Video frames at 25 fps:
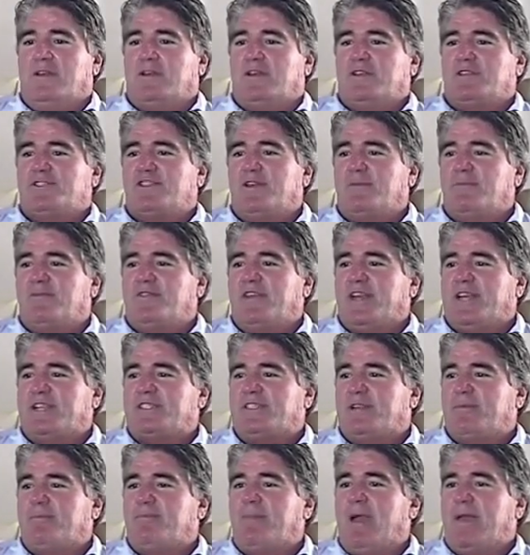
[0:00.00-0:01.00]
some things
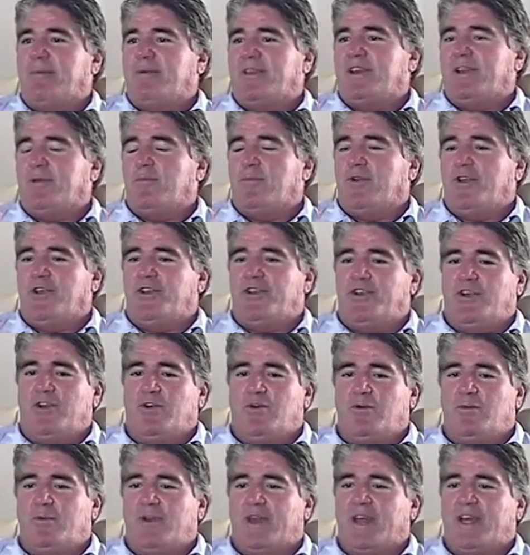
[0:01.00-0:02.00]
that maybe he didn't want to
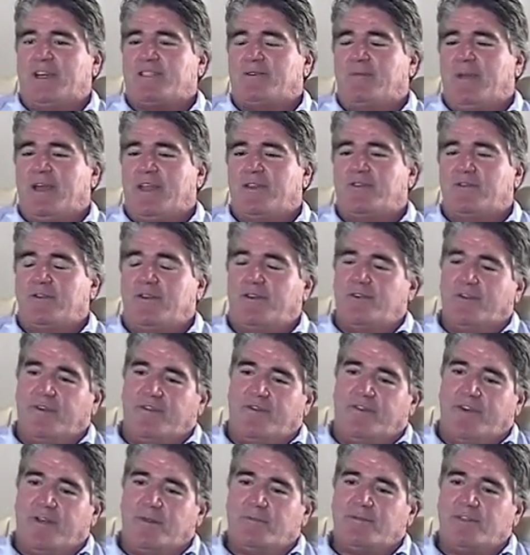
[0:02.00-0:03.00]
do, but he has to make 2 or 3
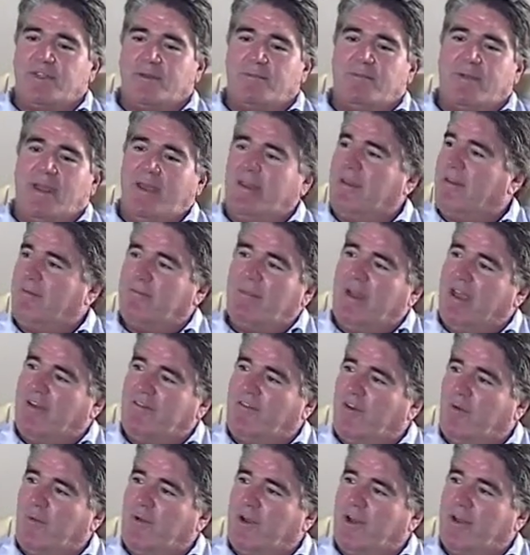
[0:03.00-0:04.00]
films he may have
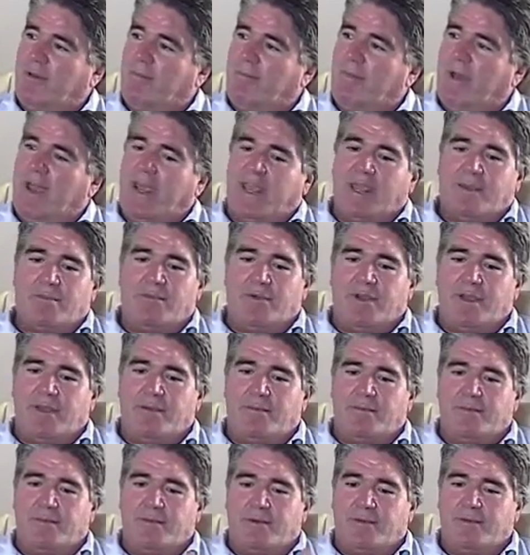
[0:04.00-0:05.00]
not wanted to make,
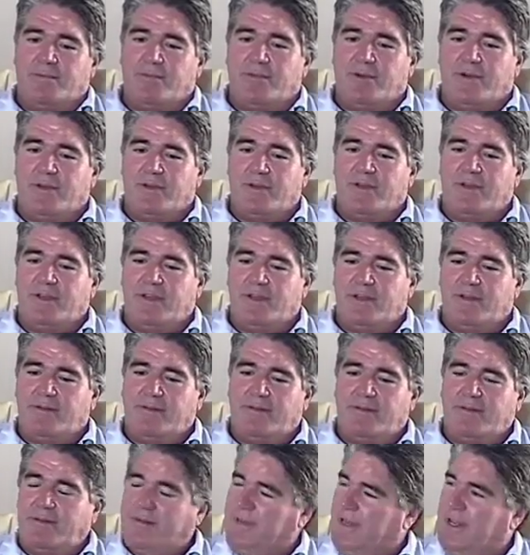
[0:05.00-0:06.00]
but
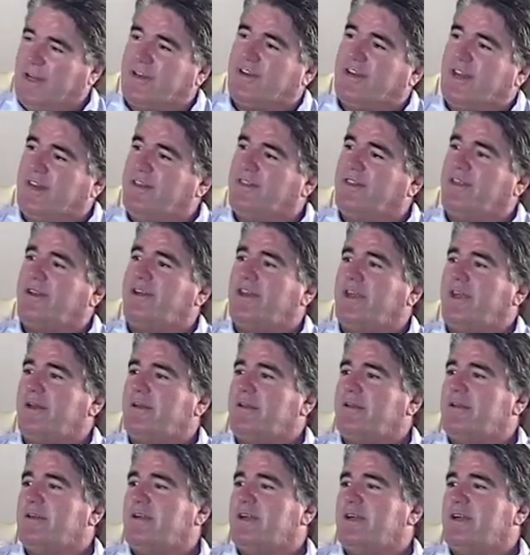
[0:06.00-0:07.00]
they did the
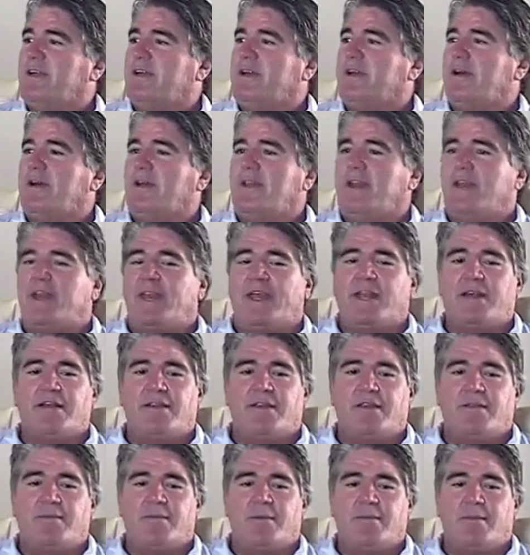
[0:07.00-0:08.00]
deal. And in
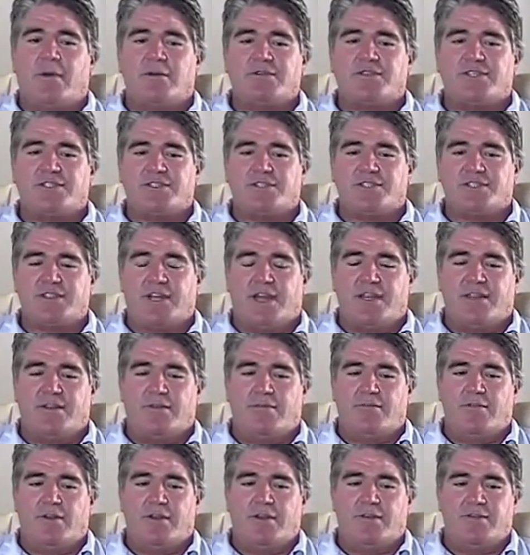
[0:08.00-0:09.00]
England, the promoters just had the
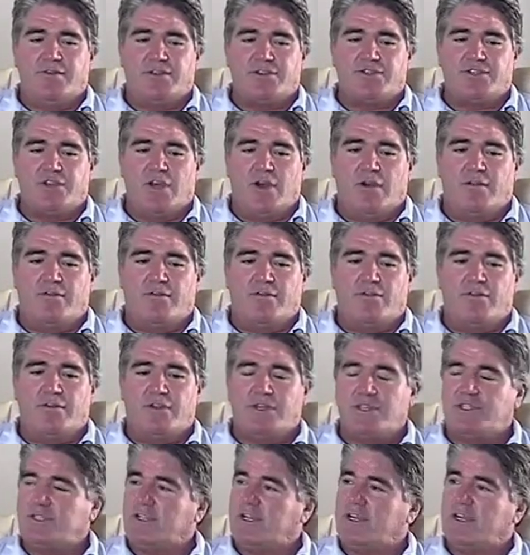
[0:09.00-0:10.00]
run of the show for all
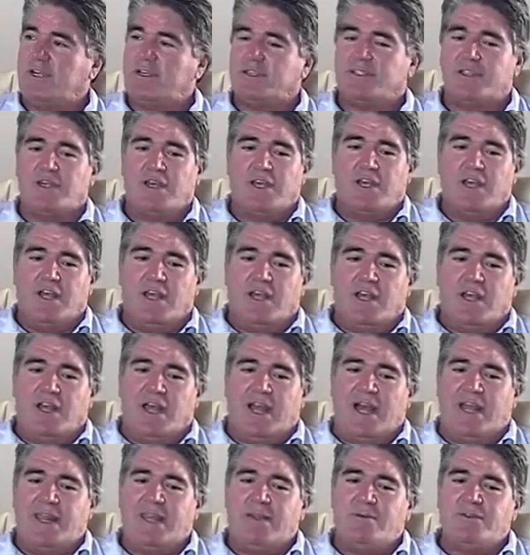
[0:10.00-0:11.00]
these years,
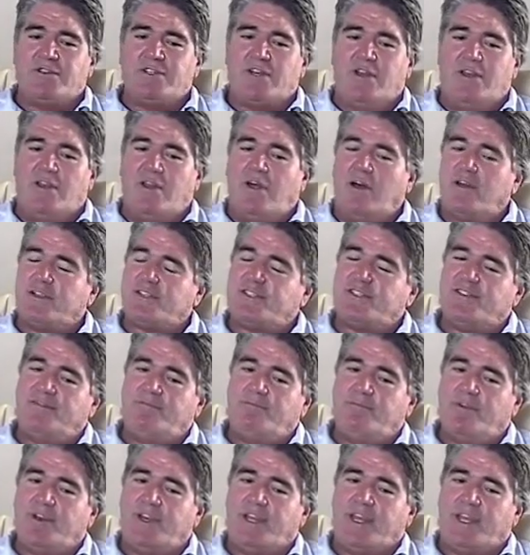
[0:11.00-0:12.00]
and there was lots of
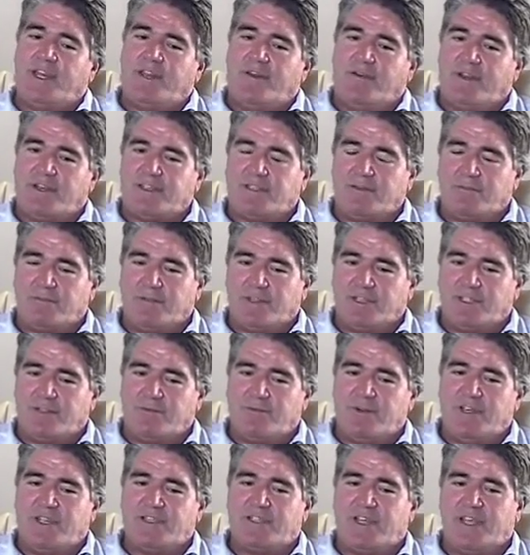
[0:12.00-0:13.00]
money in the wrestling business.
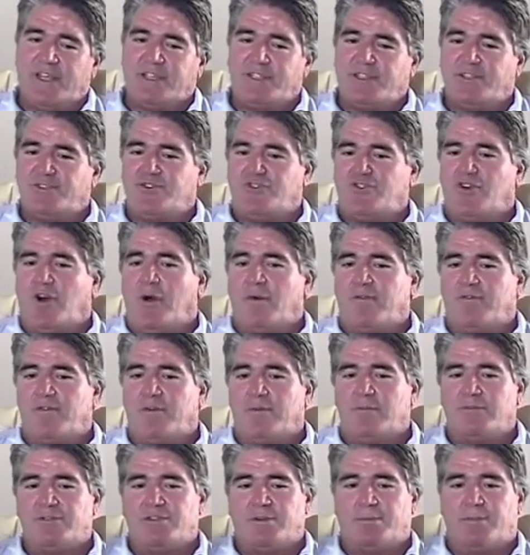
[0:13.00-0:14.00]
When you say it's a drop
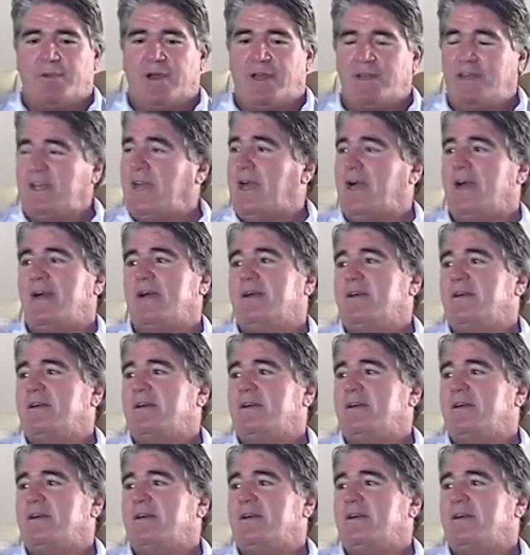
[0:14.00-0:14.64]
from Japan, yeah,